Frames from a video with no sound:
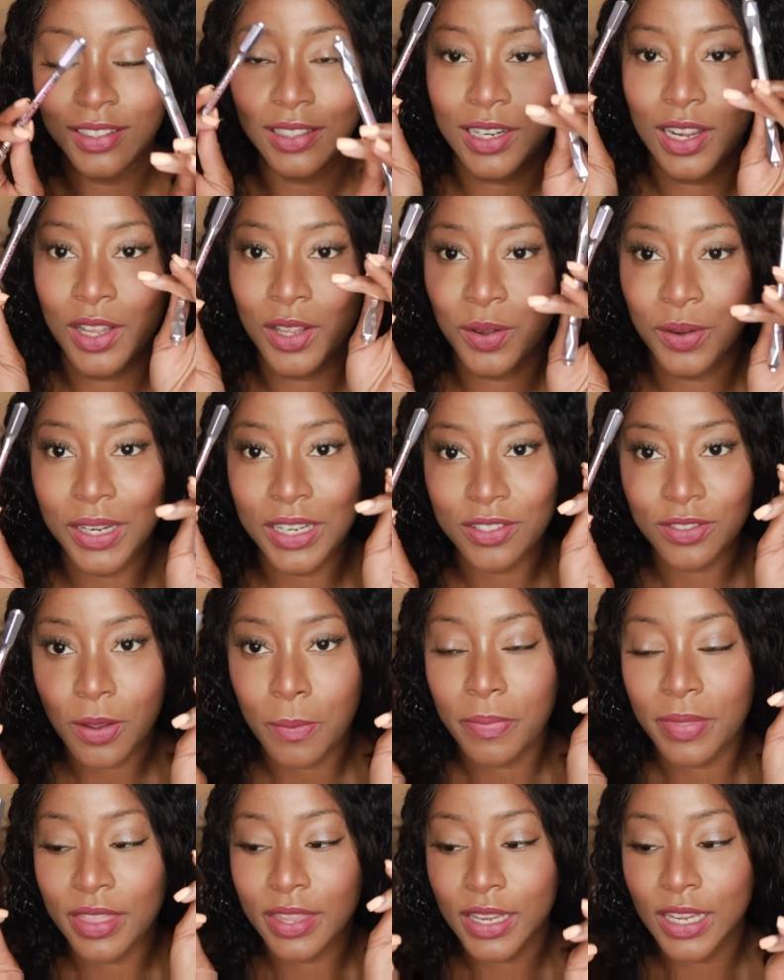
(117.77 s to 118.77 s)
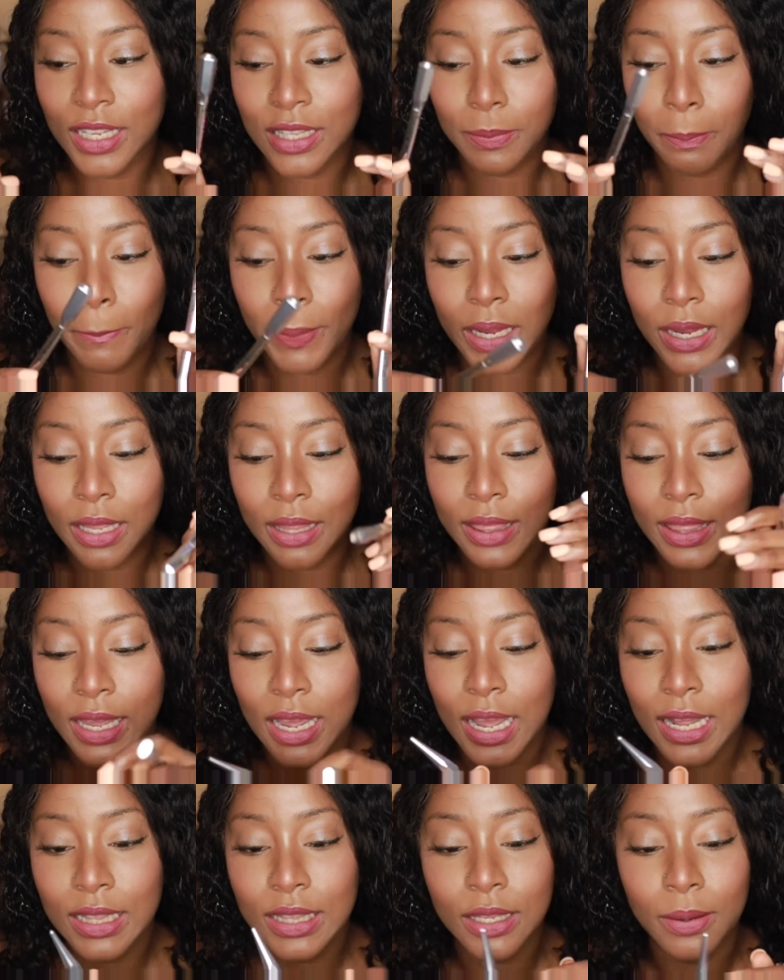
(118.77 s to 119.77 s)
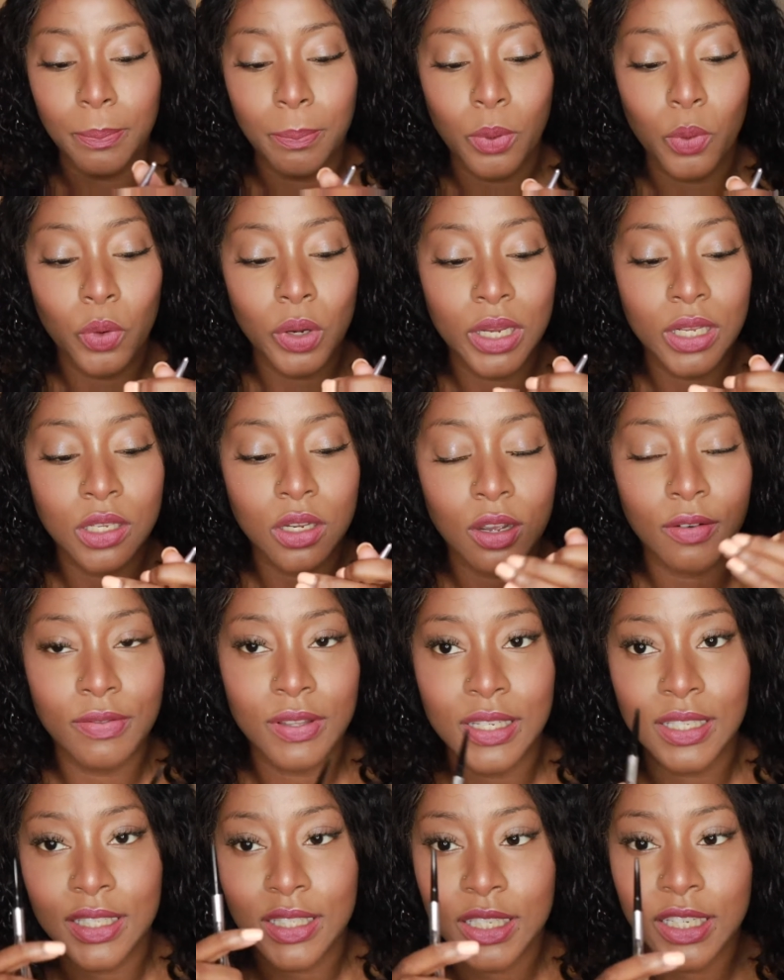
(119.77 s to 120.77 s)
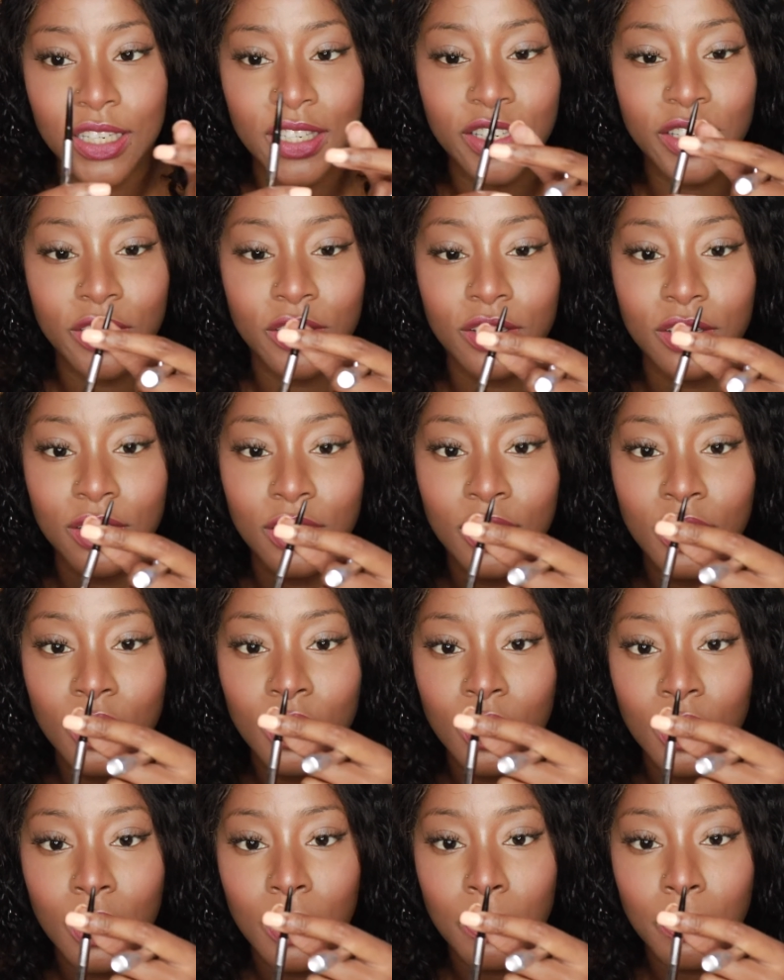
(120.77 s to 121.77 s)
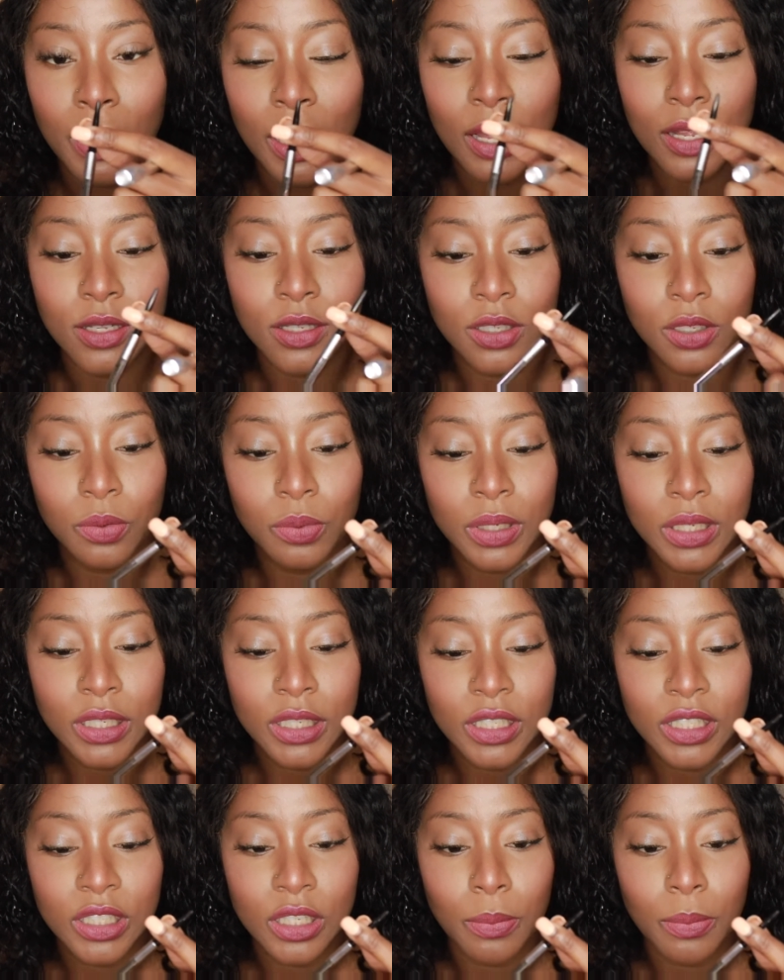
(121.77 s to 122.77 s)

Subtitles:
otherwise from it being that, the point of the skinnier pencil, which is the